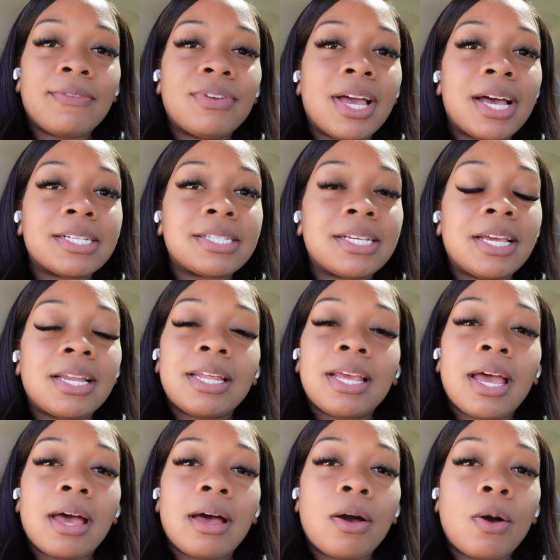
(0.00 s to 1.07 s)
if you guys need any
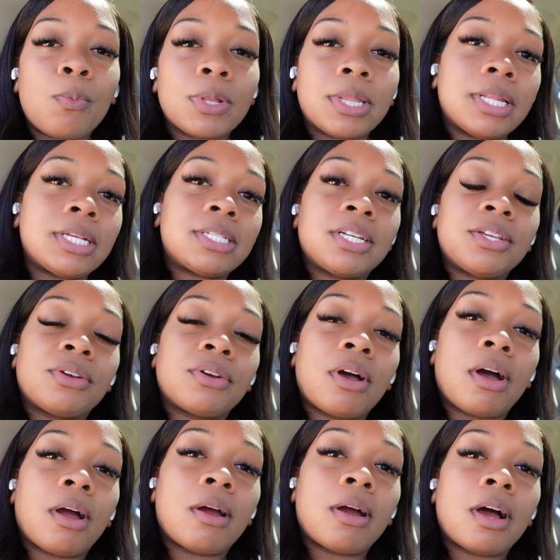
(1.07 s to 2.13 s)
help with listing your
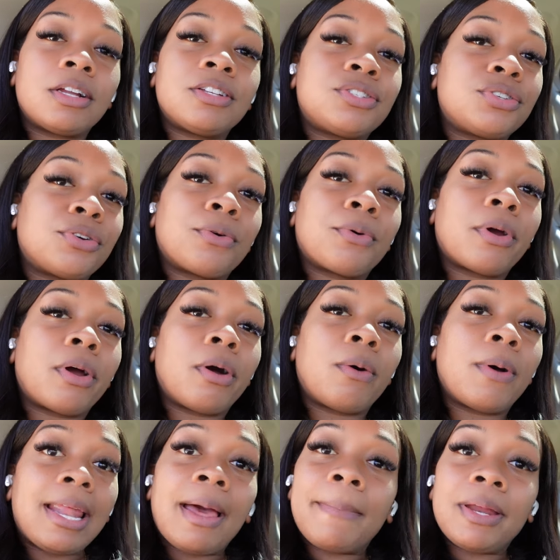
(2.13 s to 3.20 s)
car on Turo,
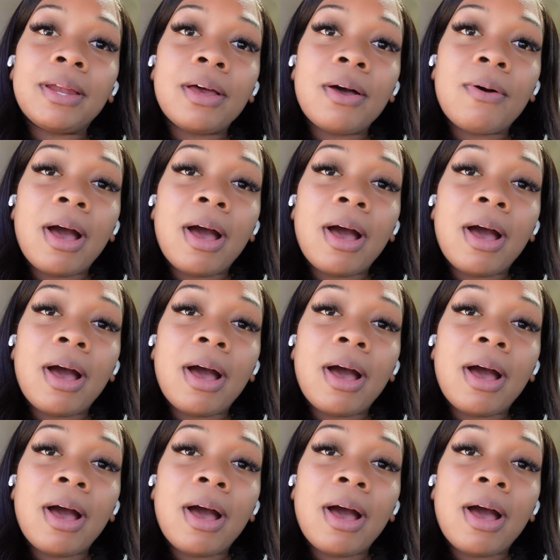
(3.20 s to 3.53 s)
let me know.